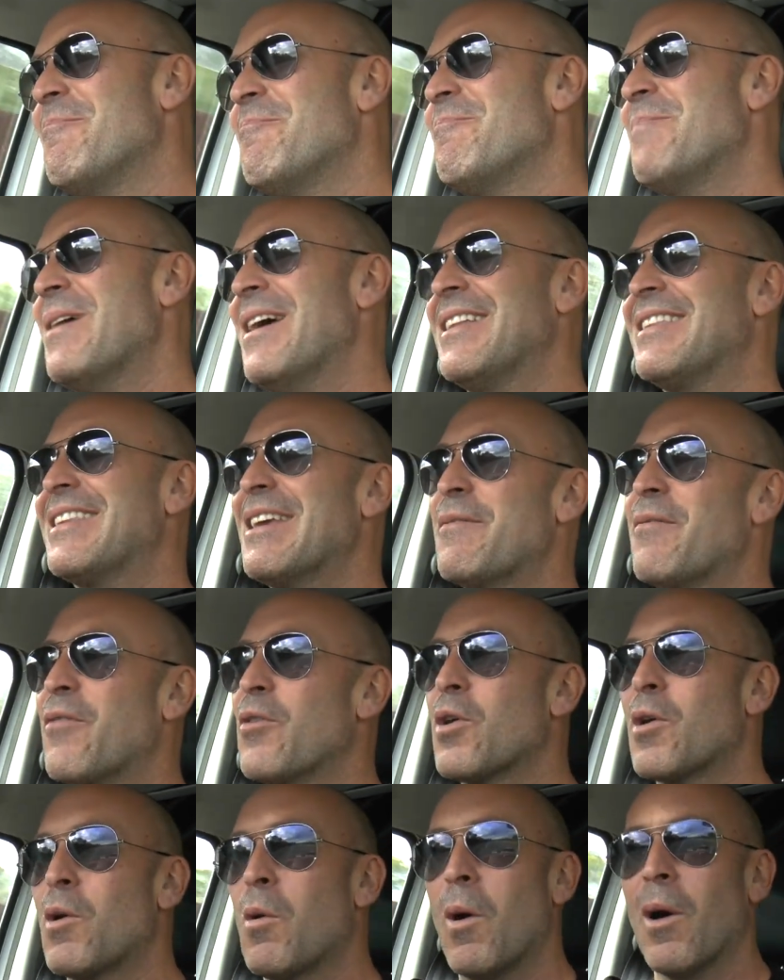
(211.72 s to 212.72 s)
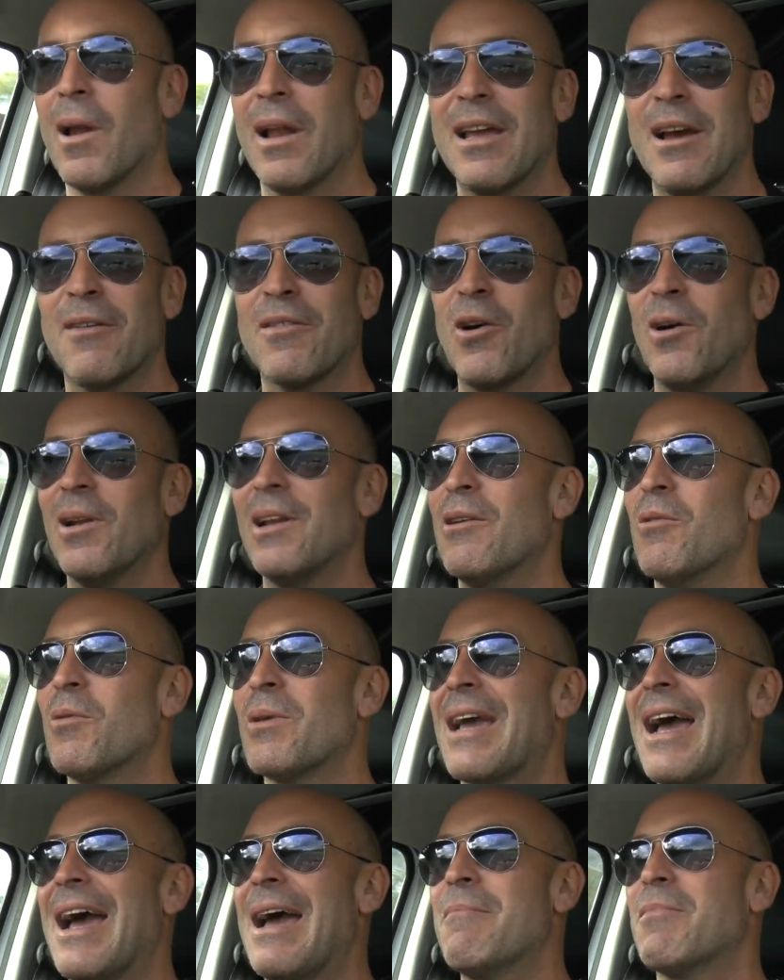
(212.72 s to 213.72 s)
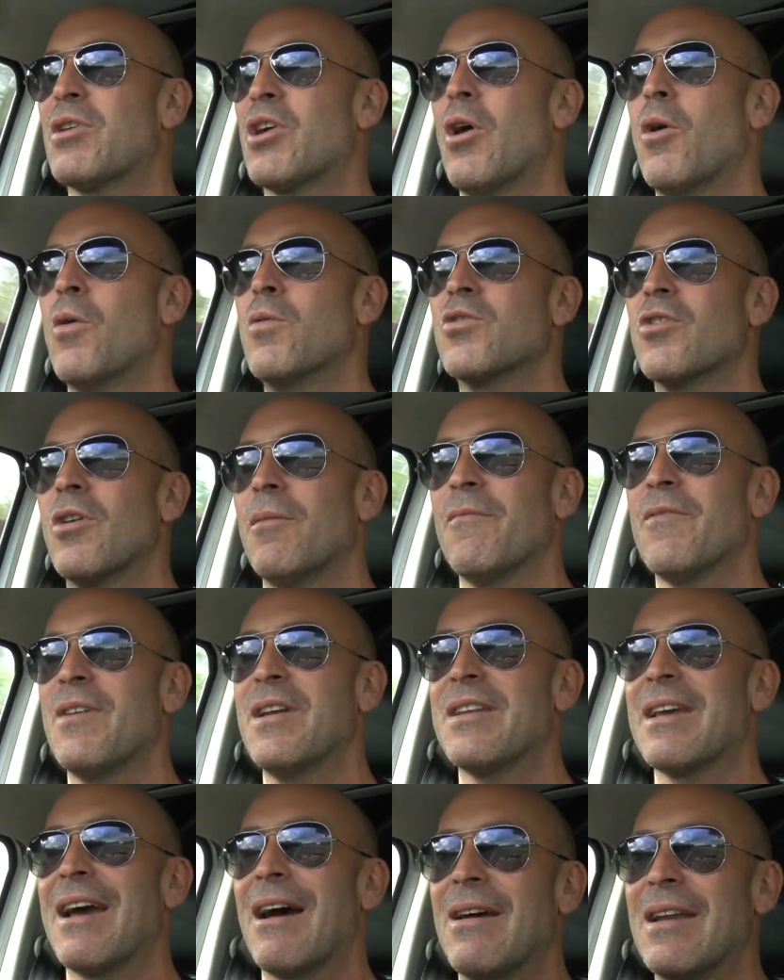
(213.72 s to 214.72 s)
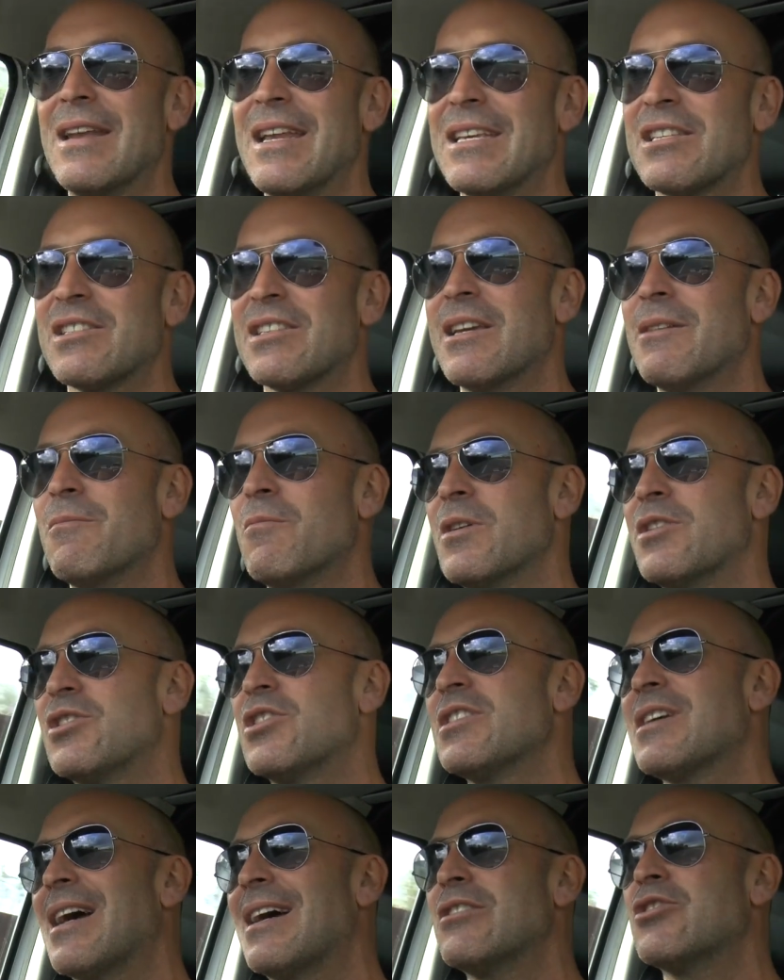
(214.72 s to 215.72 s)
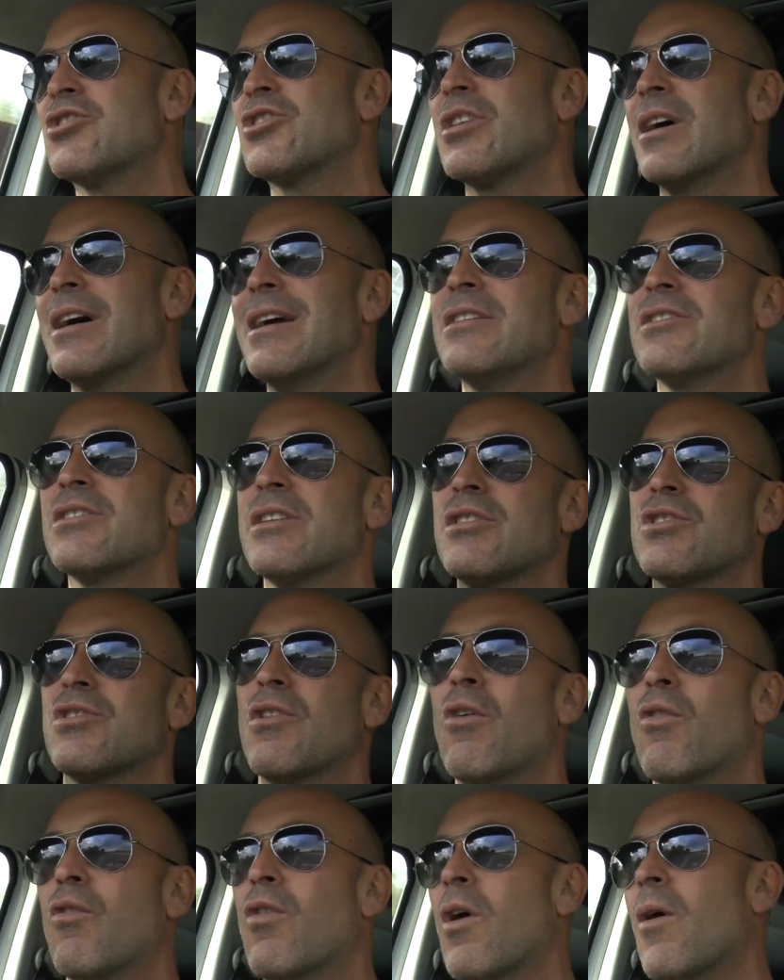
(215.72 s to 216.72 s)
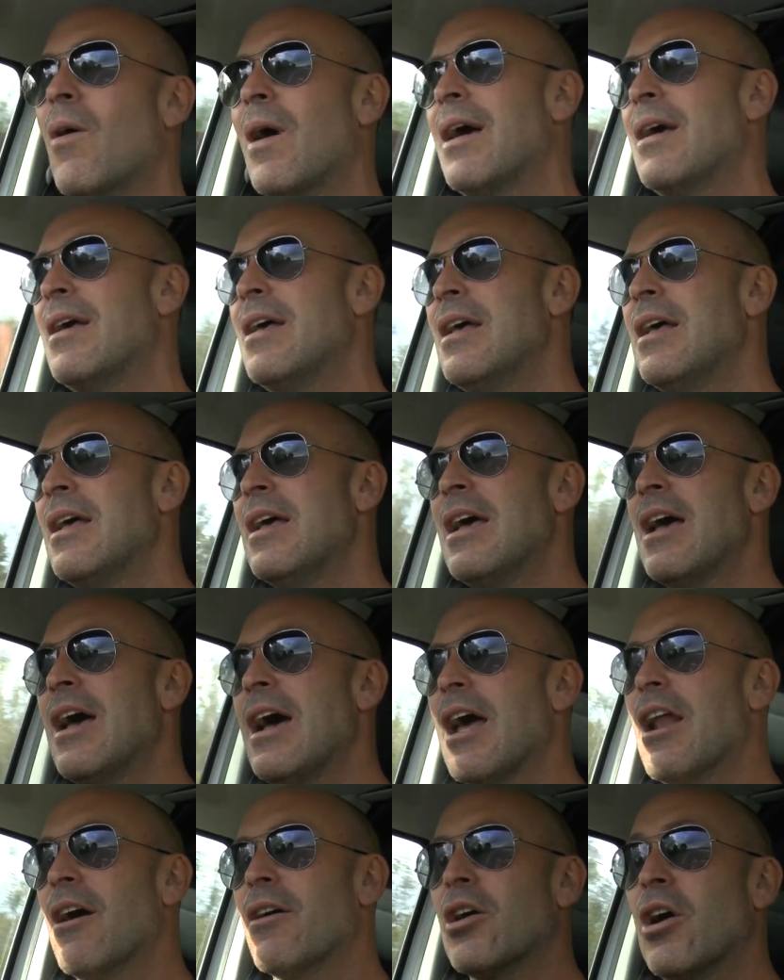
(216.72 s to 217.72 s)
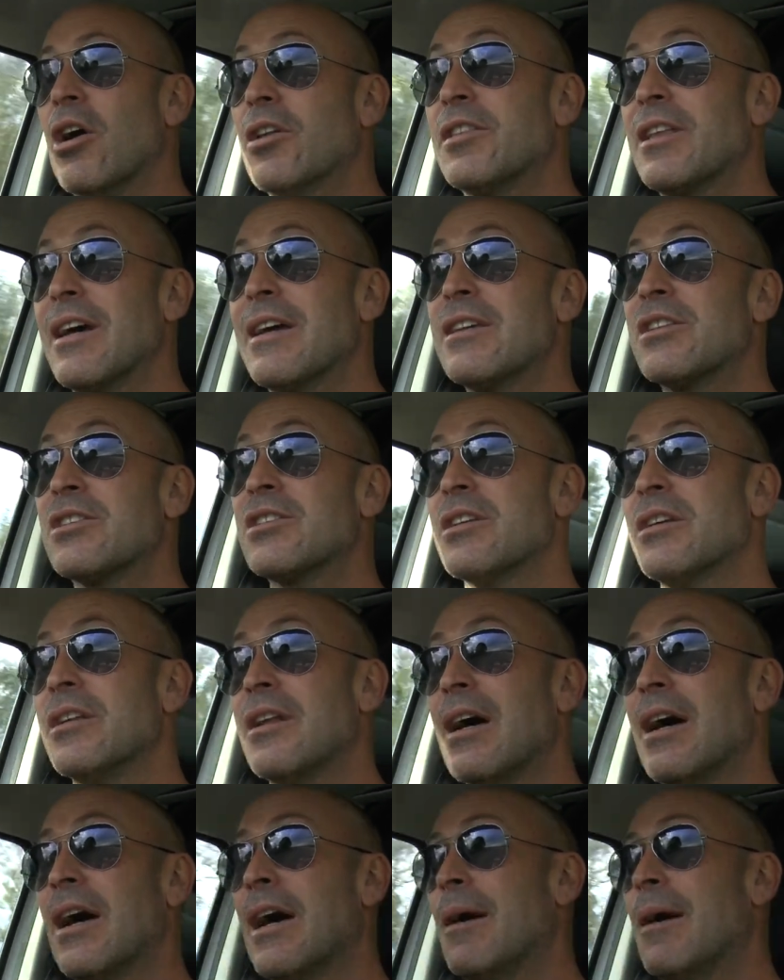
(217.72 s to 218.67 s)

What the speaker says: bit of different quality. I've got a little camcorder on video in this thing, which is HD, so it's all right. And I've got a decent